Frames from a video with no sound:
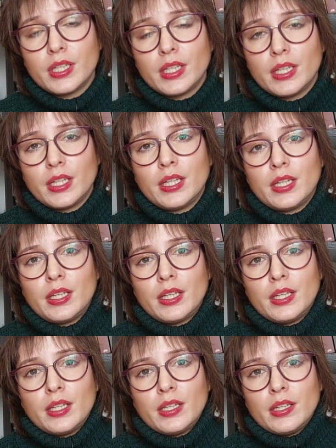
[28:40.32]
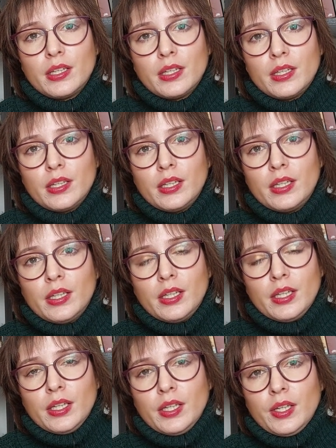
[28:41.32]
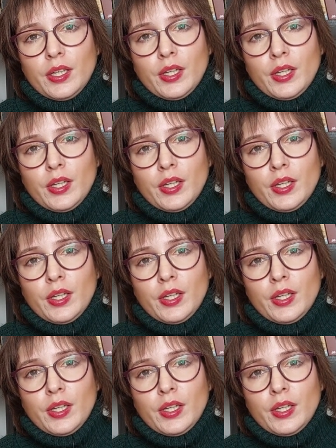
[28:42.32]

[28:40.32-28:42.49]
Nobody speaks.